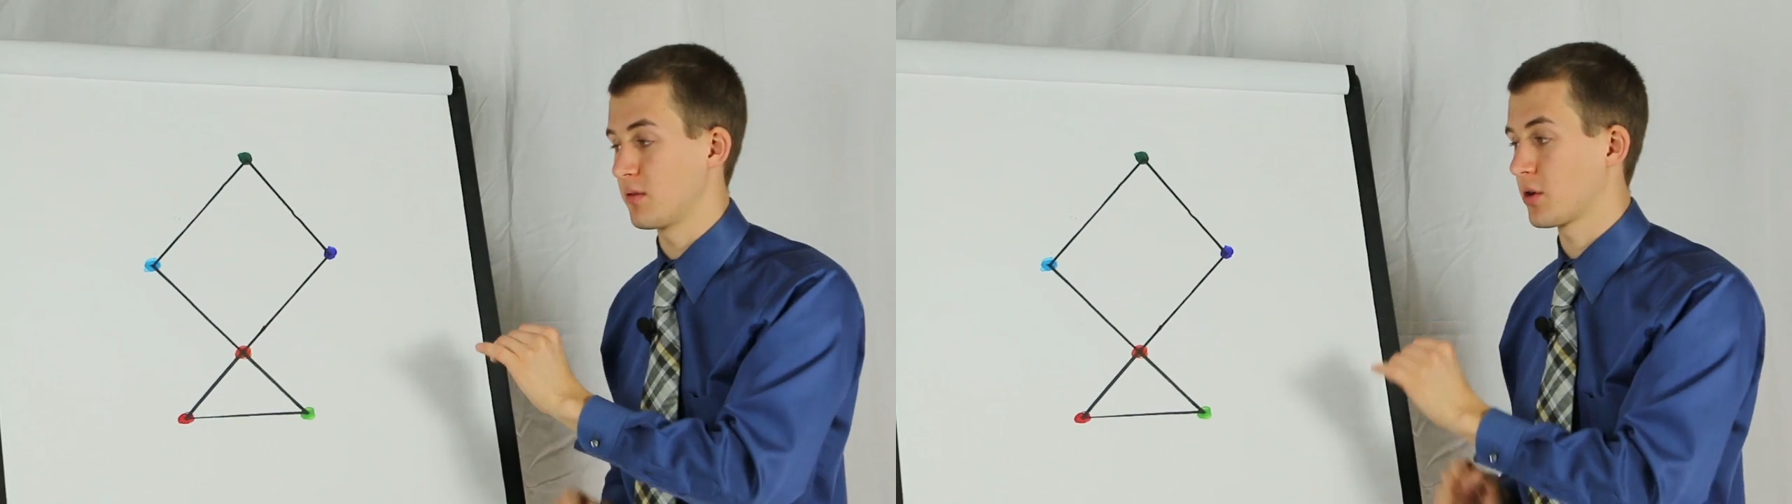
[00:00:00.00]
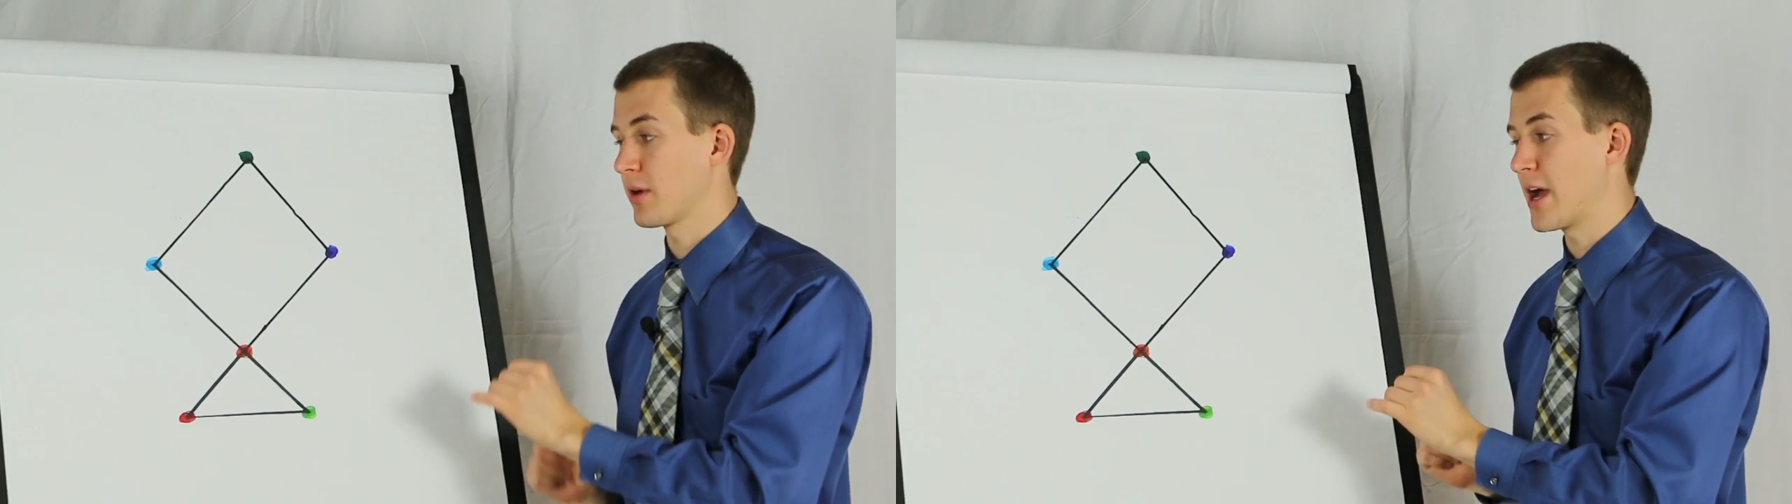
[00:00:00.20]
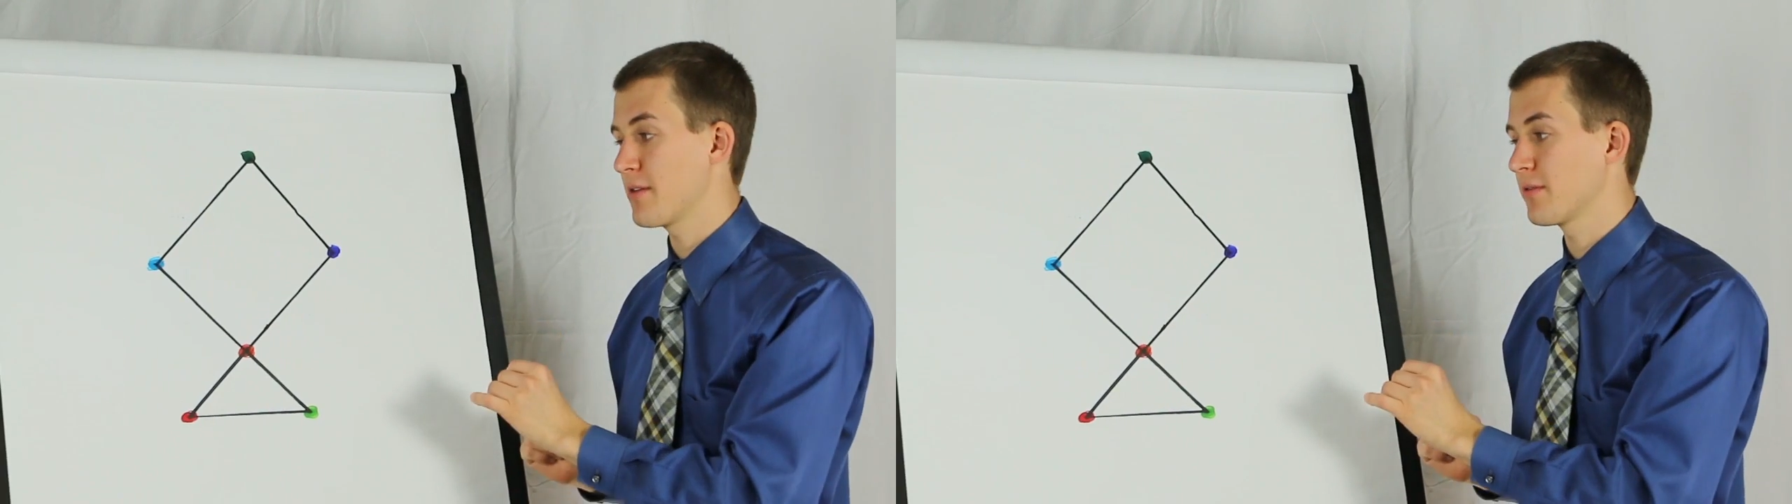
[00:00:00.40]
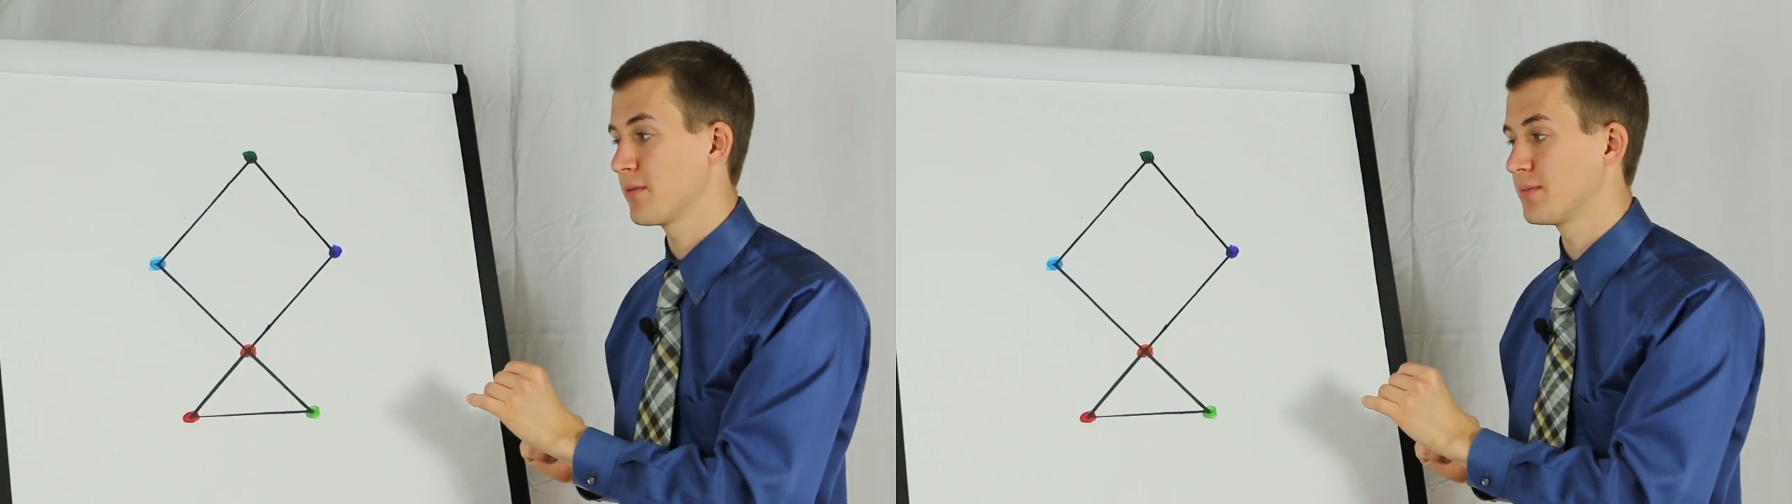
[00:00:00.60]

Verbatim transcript: of a graph.